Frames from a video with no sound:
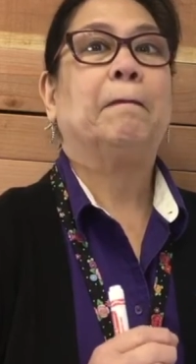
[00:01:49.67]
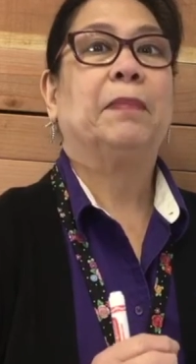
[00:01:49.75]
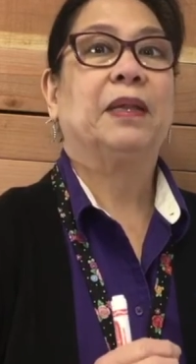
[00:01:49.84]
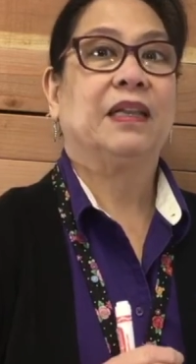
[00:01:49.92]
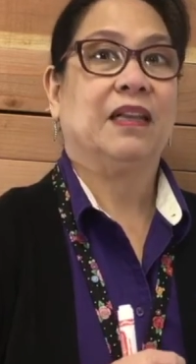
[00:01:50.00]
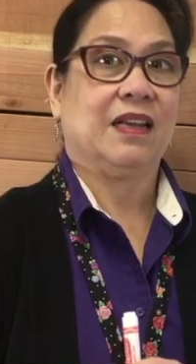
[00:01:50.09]

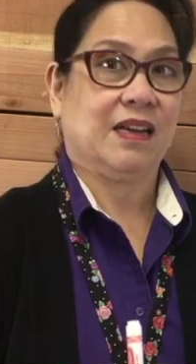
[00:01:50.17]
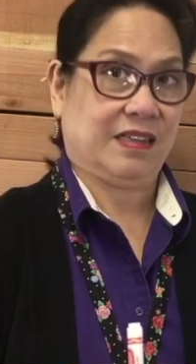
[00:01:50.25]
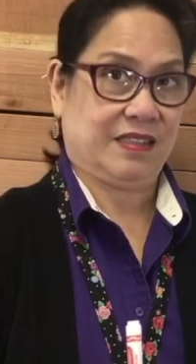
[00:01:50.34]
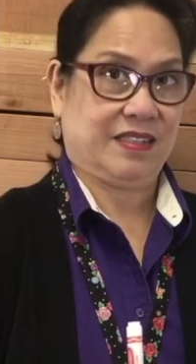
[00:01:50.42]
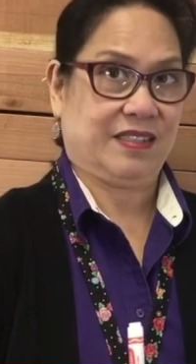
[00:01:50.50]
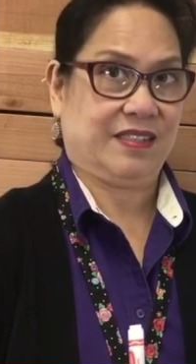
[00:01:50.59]

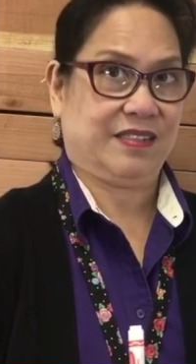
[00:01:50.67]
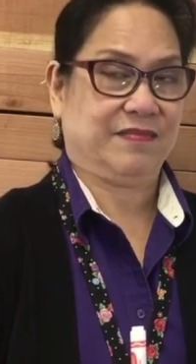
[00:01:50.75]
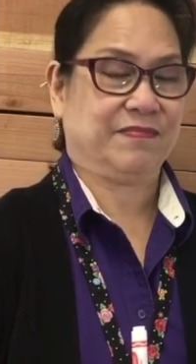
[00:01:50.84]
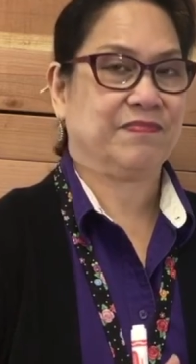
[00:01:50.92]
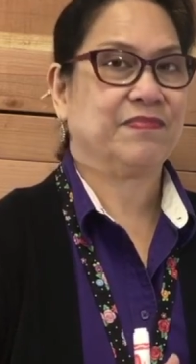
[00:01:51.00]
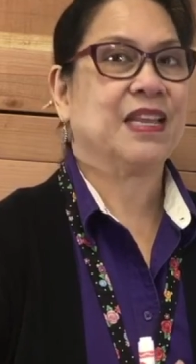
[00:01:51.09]
plus.
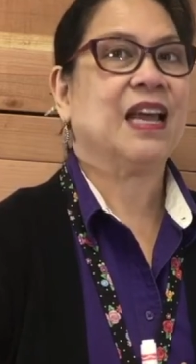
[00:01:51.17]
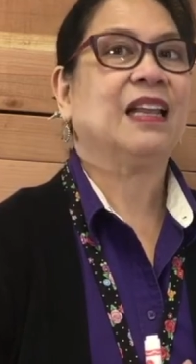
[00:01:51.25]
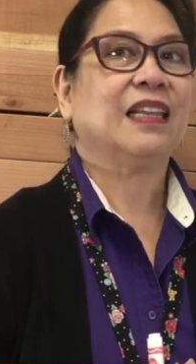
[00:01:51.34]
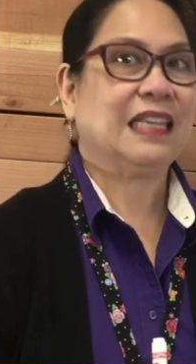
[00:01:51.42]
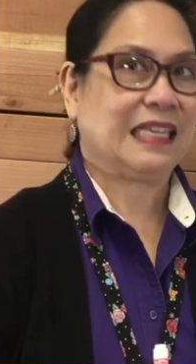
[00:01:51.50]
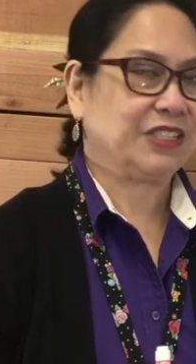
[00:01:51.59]

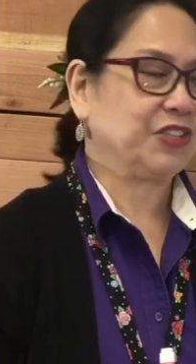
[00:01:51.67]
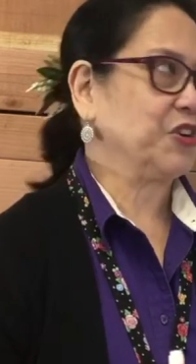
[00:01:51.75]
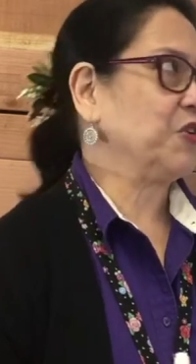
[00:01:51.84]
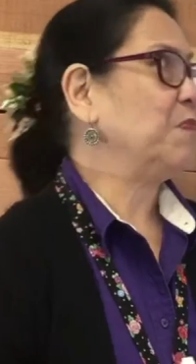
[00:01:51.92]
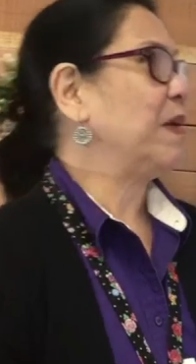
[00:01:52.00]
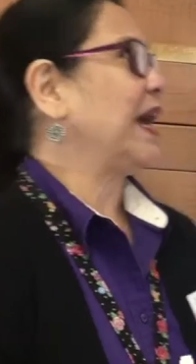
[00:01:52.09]
Let's
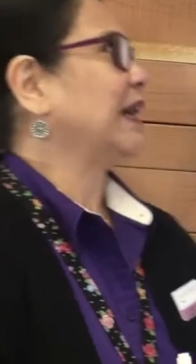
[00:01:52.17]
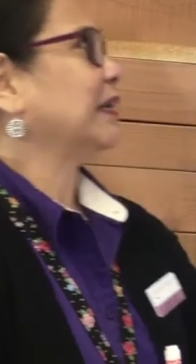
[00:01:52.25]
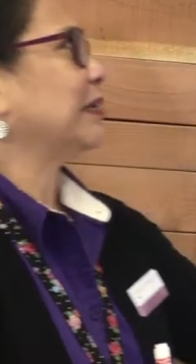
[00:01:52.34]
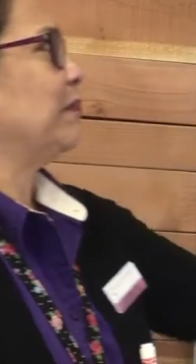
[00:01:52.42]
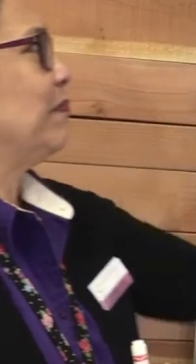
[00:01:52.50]
go back.